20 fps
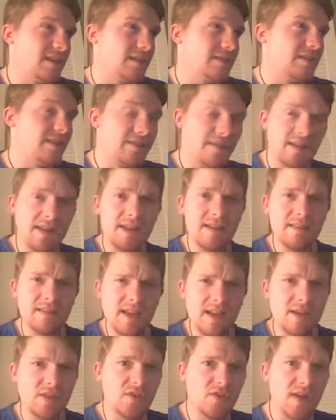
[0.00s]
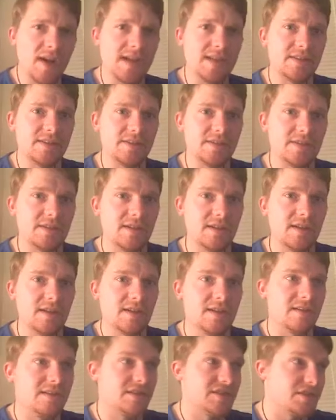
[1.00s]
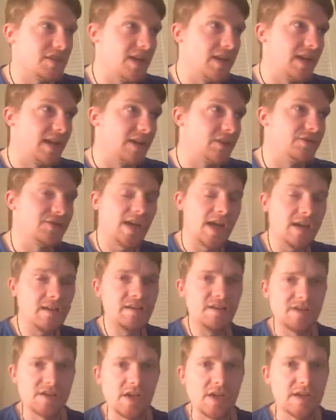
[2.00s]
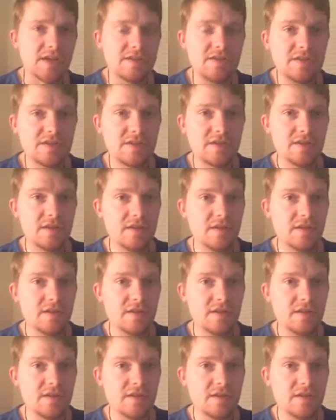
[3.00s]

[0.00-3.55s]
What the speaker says: the thing that unites this guy who's anti-science,